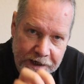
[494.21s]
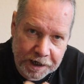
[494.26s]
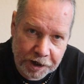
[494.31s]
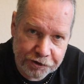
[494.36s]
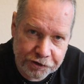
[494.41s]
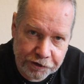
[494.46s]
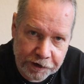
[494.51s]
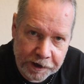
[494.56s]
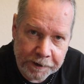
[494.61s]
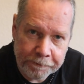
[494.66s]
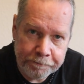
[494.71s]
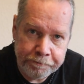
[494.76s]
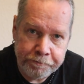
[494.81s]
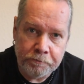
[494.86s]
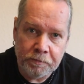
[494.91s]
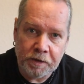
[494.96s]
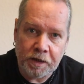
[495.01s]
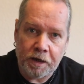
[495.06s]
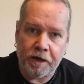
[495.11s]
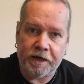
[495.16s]
country.
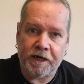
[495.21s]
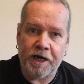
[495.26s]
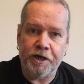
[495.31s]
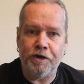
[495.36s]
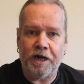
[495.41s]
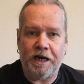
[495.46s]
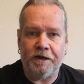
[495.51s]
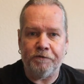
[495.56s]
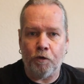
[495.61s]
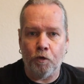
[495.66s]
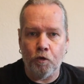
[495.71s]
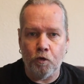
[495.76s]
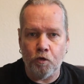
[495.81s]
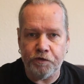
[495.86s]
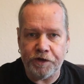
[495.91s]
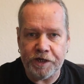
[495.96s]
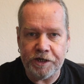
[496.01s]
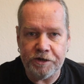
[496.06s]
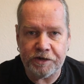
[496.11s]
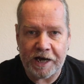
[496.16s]
Okay, you have all
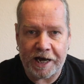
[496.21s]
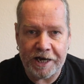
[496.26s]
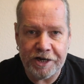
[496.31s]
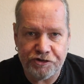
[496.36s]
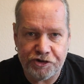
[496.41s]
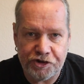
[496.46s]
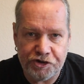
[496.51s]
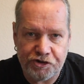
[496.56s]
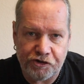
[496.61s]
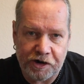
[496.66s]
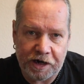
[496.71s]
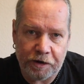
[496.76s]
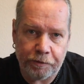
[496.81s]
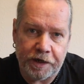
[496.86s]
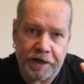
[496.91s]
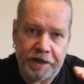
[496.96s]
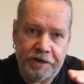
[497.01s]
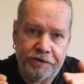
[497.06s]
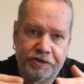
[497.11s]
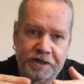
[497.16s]
these ancient
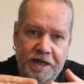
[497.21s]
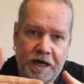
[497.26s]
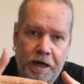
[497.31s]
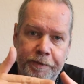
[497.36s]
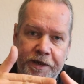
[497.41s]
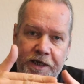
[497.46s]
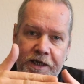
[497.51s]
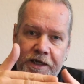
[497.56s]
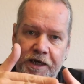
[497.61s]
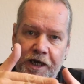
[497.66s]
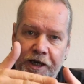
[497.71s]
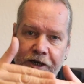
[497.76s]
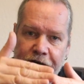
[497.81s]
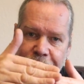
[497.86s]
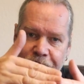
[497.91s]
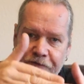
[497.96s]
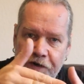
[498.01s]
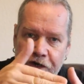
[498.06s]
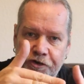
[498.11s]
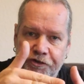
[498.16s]
trackways coming and
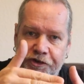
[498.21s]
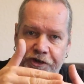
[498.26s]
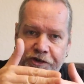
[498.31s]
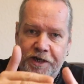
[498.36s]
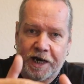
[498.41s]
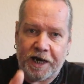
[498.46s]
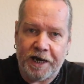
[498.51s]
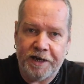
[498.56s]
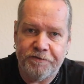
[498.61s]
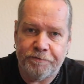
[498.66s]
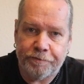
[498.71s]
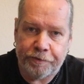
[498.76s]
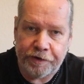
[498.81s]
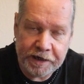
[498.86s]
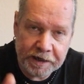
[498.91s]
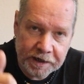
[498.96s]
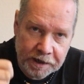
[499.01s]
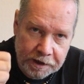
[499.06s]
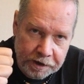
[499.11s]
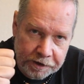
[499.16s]
converging to
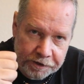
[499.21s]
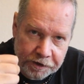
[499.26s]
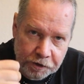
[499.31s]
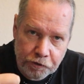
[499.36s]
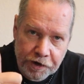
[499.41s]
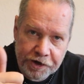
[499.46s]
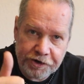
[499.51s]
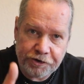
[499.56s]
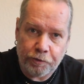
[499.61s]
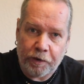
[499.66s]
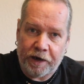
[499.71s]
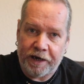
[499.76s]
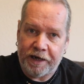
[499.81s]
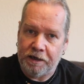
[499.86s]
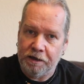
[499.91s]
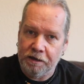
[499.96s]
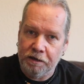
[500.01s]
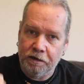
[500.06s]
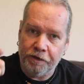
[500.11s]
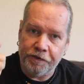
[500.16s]
Avebury. The Ridgeway,
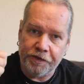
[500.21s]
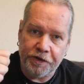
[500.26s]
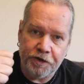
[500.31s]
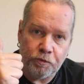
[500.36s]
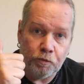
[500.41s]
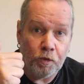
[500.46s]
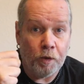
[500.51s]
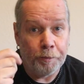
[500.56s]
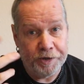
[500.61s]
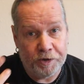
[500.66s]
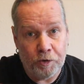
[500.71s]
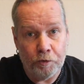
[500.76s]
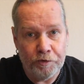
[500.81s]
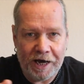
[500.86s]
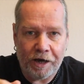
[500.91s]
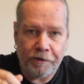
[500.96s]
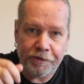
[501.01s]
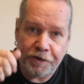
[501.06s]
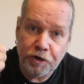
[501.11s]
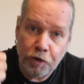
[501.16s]
what we call
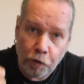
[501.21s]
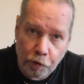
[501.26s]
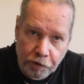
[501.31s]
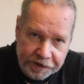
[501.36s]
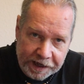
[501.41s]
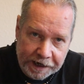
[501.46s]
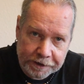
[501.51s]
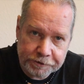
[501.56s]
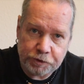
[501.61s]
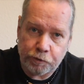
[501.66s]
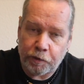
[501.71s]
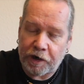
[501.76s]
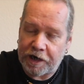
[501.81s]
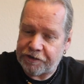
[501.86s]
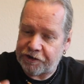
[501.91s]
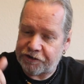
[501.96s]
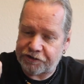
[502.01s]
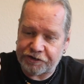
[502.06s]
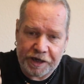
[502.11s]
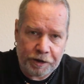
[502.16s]
now the North Downs Way,
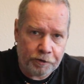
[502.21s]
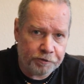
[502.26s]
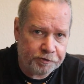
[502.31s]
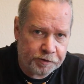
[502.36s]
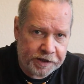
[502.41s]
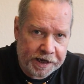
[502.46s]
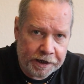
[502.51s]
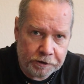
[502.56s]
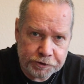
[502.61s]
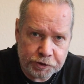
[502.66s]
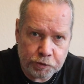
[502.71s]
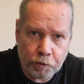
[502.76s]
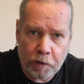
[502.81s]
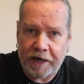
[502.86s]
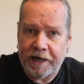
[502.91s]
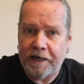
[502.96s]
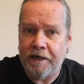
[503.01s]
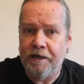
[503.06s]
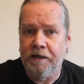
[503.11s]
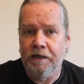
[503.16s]
the South Downs
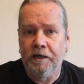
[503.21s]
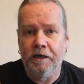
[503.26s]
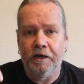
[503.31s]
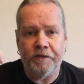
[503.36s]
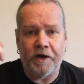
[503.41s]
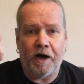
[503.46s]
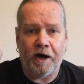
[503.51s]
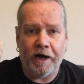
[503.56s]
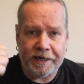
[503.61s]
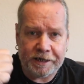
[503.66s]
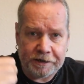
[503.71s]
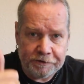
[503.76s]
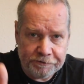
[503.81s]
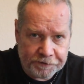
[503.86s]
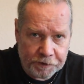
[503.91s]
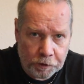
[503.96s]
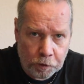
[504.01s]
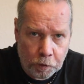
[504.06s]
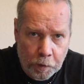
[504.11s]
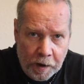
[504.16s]
Way, the
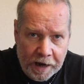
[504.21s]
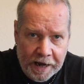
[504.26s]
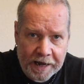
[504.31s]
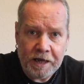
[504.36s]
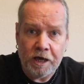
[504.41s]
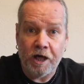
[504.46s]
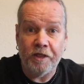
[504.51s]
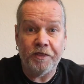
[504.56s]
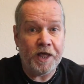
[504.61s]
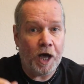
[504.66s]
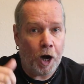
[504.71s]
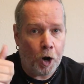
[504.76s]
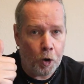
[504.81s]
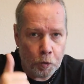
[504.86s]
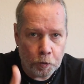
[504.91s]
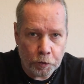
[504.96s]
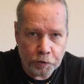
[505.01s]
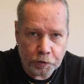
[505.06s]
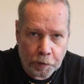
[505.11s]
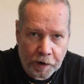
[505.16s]
Iconfield Way, the
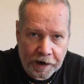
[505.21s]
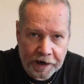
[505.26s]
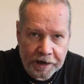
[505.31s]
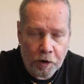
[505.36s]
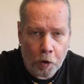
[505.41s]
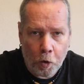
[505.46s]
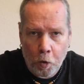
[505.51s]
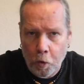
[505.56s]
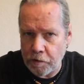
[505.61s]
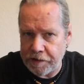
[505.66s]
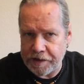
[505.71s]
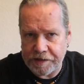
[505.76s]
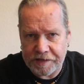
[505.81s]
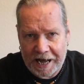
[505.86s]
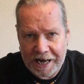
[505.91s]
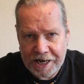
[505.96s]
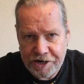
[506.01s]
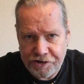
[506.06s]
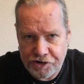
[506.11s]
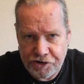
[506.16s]
Old Way. All these
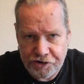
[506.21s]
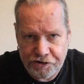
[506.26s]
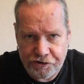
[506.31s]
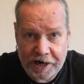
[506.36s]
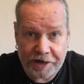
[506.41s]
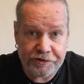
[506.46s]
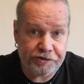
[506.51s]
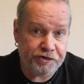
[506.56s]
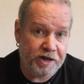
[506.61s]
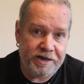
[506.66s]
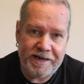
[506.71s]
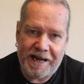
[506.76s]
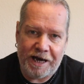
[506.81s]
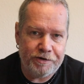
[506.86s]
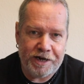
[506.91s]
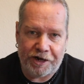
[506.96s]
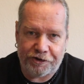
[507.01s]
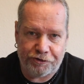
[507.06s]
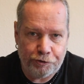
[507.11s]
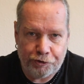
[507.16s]
ancient tracks are now
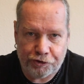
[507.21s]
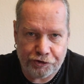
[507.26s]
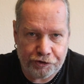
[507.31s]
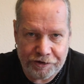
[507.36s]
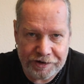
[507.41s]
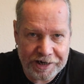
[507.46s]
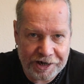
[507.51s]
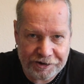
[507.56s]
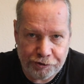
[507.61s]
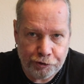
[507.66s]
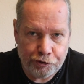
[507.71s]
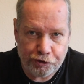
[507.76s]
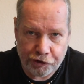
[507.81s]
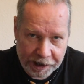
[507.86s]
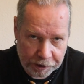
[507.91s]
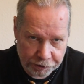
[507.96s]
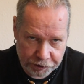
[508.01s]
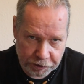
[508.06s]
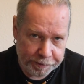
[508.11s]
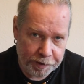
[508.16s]
national
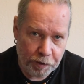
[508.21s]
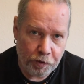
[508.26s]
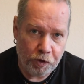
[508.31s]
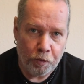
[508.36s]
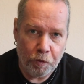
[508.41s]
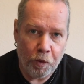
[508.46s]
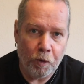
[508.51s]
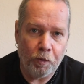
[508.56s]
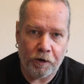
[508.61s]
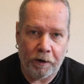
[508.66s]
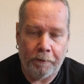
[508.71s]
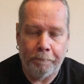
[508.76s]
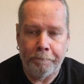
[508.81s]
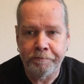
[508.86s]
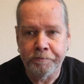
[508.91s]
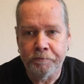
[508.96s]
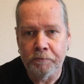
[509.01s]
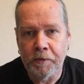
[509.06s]
trails that people can walk on.